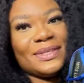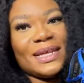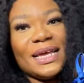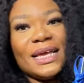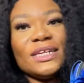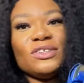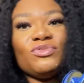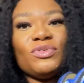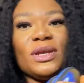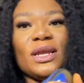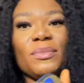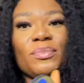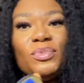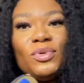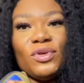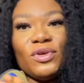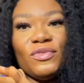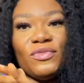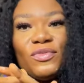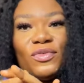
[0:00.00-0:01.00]
is really
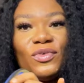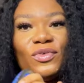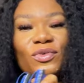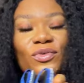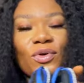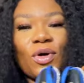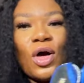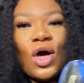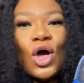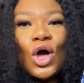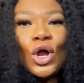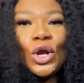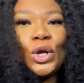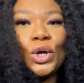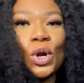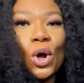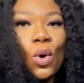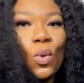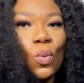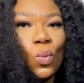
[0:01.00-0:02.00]
beautiful,
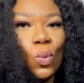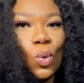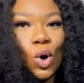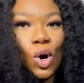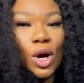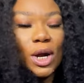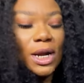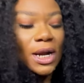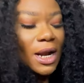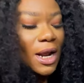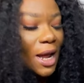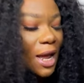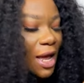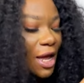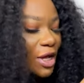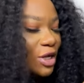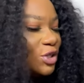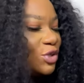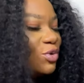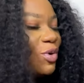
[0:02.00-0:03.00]
not worn.
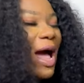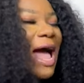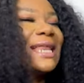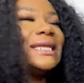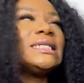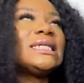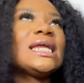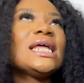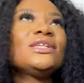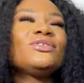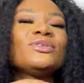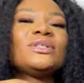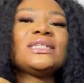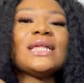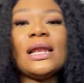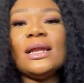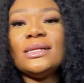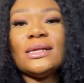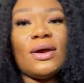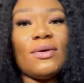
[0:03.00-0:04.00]
So I decided to
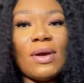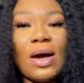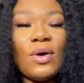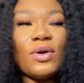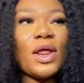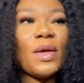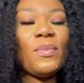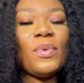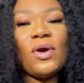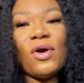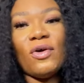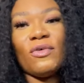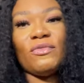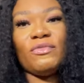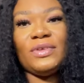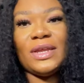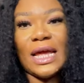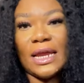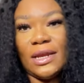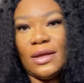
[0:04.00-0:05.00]
style it around a pair
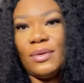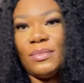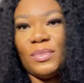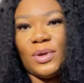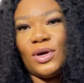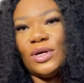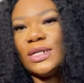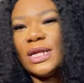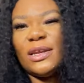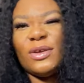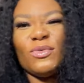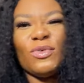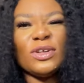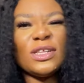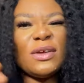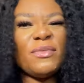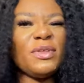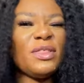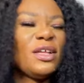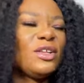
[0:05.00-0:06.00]
of denim, because I didn't
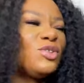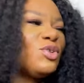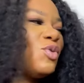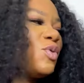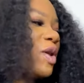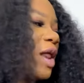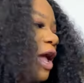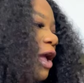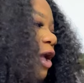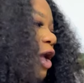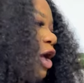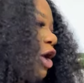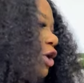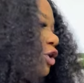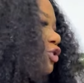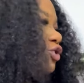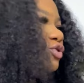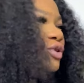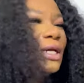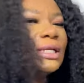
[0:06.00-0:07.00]
want everything to look like
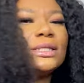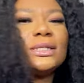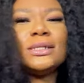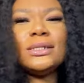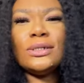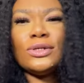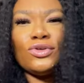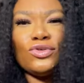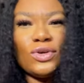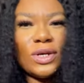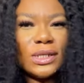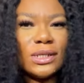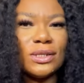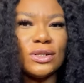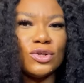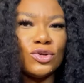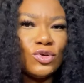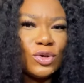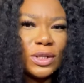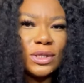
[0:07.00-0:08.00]
dresses,
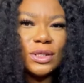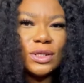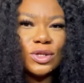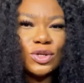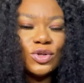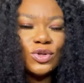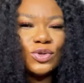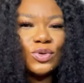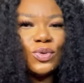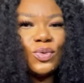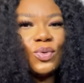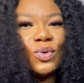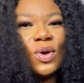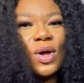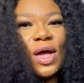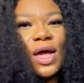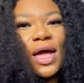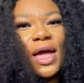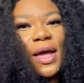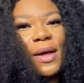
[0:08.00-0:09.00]
dresses, dresses. So
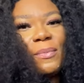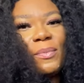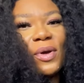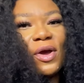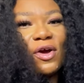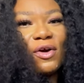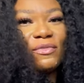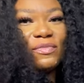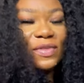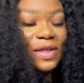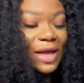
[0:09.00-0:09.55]
pair of